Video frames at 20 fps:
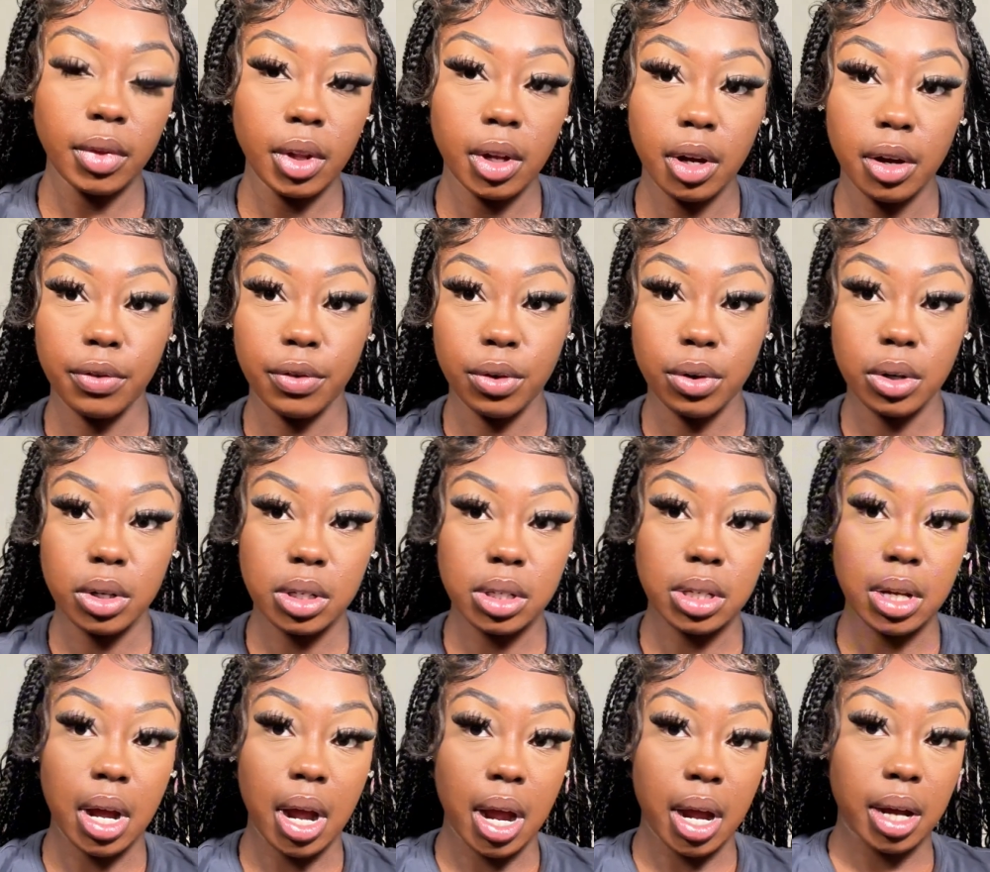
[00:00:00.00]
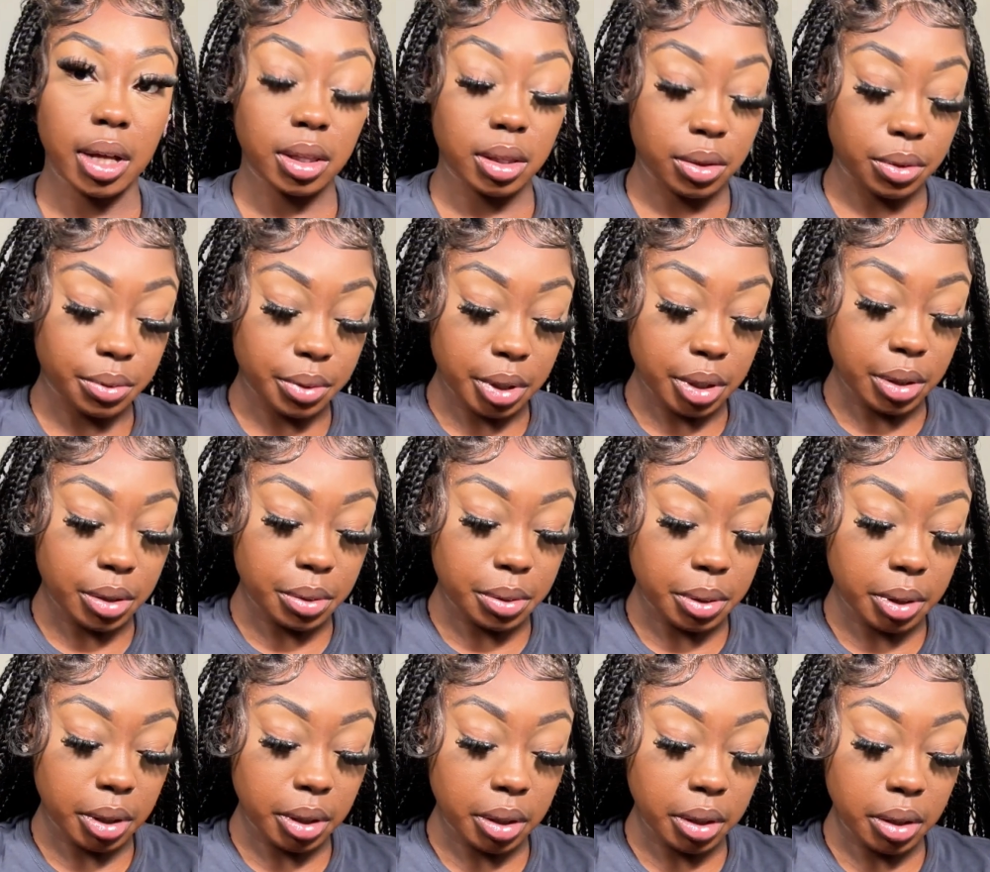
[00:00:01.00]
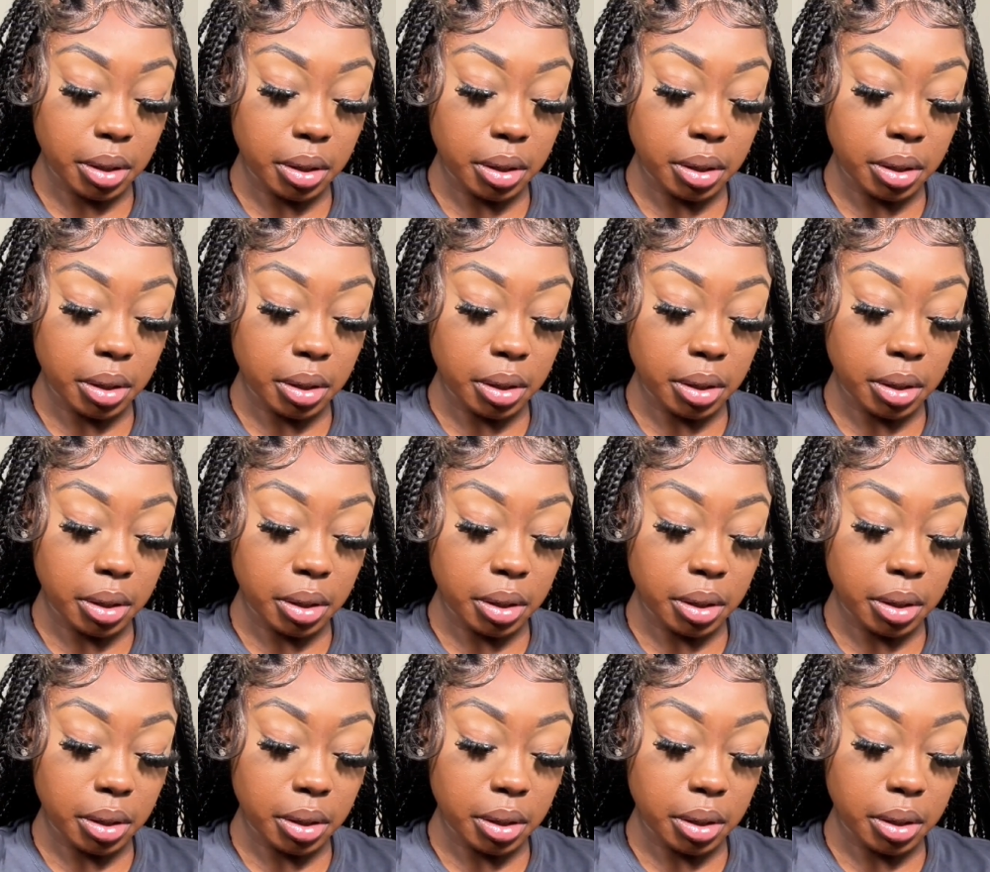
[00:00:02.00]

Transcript: Of course, I have to redo it.